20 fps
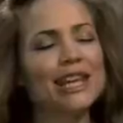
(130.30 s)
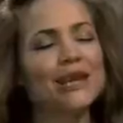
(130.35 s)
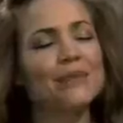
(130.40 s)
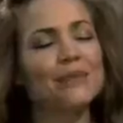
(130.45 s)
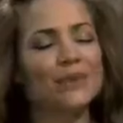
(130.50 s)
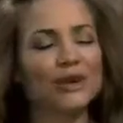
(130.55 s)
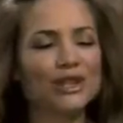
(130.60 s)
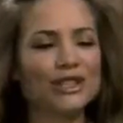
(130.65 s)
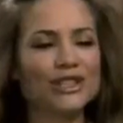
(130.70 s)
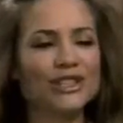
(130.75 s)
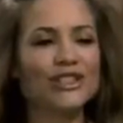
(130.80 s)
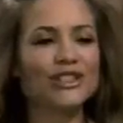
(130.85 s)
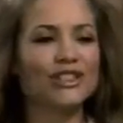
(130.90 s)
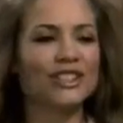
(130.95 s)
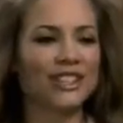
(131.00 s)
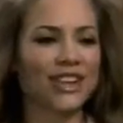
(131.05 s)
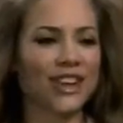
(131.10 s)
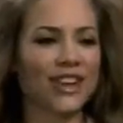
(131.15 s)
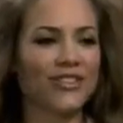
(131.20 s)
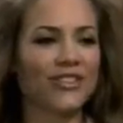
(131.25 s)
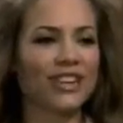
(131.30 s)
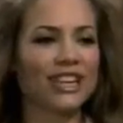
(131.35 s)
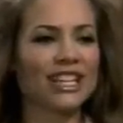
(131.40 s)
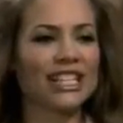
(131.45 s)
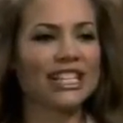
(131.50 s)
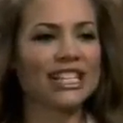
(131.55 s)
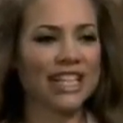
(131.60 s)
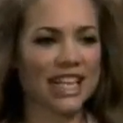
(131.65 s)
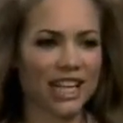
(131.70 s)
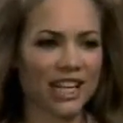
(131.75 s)
make that joke. put yourself
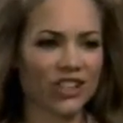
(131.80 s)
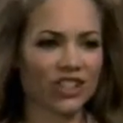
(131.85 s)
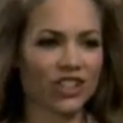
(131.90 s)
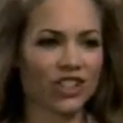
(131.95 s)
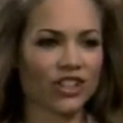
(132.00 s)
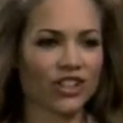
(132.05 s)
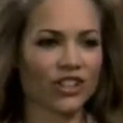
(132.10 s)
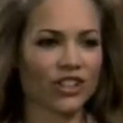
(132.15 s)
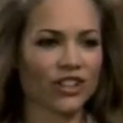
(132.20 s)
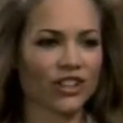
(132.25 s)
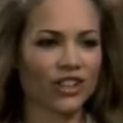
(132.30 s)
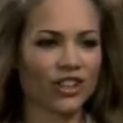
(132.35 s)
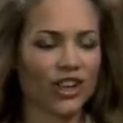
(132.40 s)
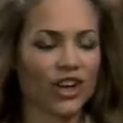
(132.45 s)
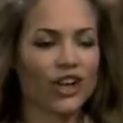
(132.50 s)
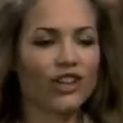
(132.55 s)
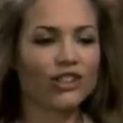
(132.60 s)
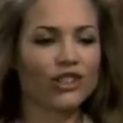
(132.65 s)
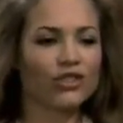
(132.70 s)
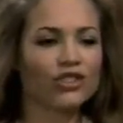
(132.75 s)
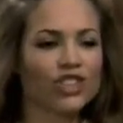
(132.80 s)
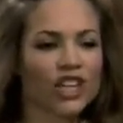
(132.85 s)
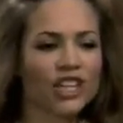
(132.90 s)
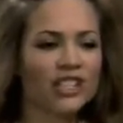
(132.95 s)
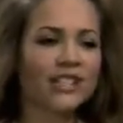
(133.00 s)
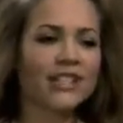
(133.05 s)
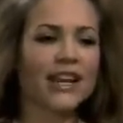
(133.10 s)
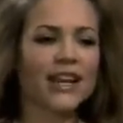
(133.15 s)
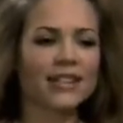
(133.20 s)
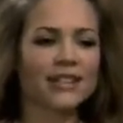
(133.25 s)
in danger. So
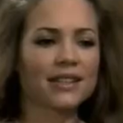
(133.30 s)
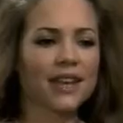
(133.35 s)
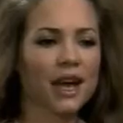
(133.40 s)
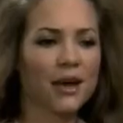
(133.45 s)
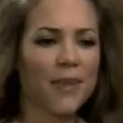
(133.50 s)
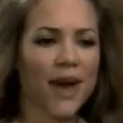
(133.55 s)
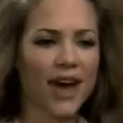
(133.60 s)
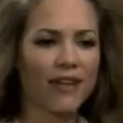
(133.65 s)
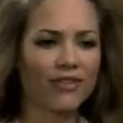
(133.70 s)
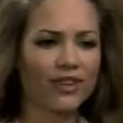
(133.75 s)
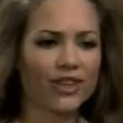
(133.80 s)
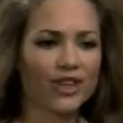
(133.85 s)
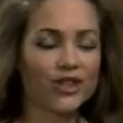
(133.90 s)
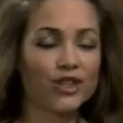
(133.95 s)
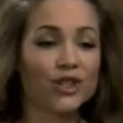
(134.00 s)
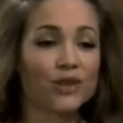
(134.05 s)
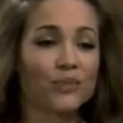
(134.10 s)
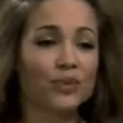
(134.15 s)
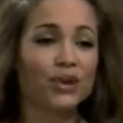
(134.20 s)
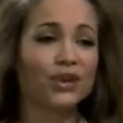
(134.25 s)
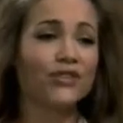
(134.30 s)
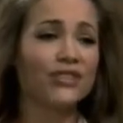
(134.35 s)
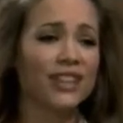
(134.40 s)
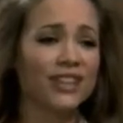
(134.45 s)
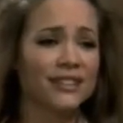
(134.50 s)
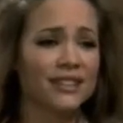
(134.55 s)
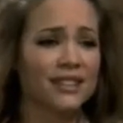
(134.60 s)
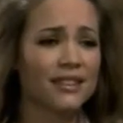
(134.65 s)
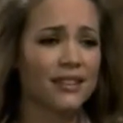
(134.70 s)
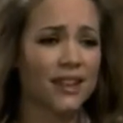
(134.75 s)
Jason has to come after you to prove
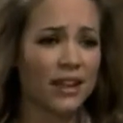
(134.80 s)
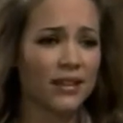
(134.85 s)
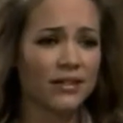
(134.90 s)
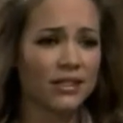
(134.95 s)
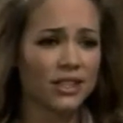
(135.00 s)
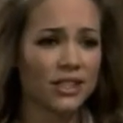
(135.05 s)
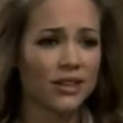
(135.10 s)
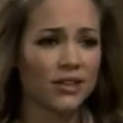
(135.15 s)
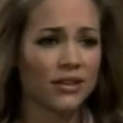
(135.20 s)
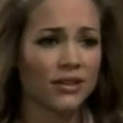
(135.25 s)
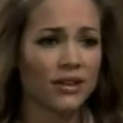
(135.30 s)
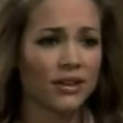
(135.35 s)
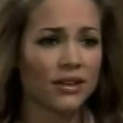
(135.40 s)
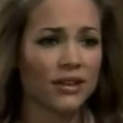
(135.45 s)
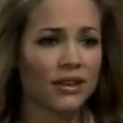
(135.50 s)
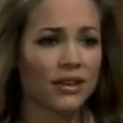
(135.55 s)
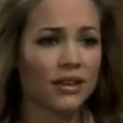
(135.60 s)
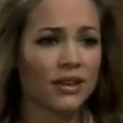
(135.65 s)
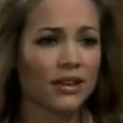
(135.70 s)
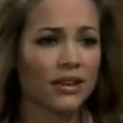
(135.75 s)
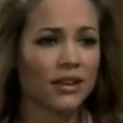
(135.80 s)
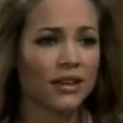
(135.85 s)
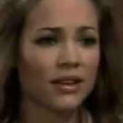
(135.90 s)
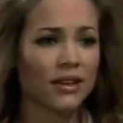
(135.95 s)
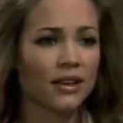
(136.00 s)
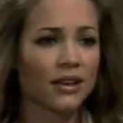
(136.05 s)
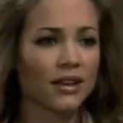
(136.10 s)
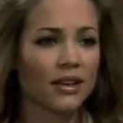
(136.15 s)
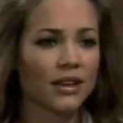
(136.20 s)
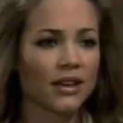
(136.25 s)
he still loves you.
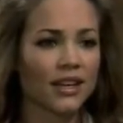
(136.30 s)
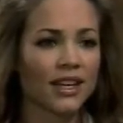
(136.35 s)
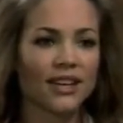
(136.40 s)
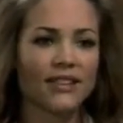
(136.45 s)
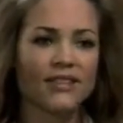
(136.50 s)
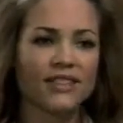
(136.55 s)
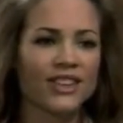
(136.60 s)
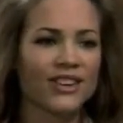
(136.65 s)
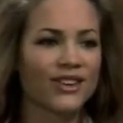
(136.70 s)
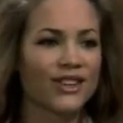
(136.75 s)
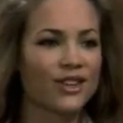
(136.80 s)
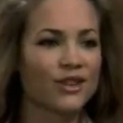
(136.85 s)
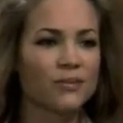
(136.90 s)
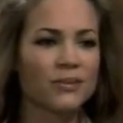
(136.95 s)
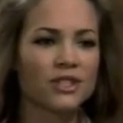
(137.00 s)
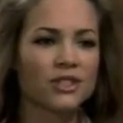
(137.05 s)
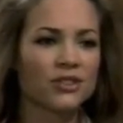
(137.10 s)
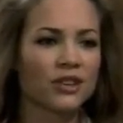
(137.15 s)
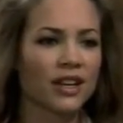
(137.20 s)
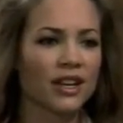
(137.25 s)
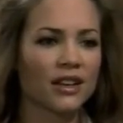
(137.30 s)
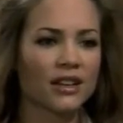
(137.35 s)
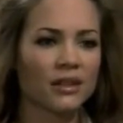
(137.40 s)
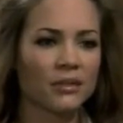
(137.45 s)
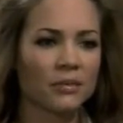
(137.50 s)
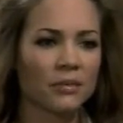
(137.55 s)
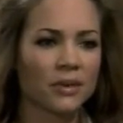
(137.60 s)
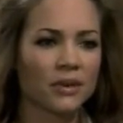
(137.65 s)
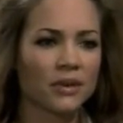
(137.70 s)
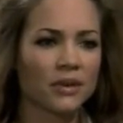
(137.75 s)
Even though you betrayed
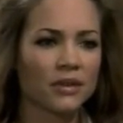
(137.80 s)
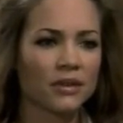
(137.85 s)
him.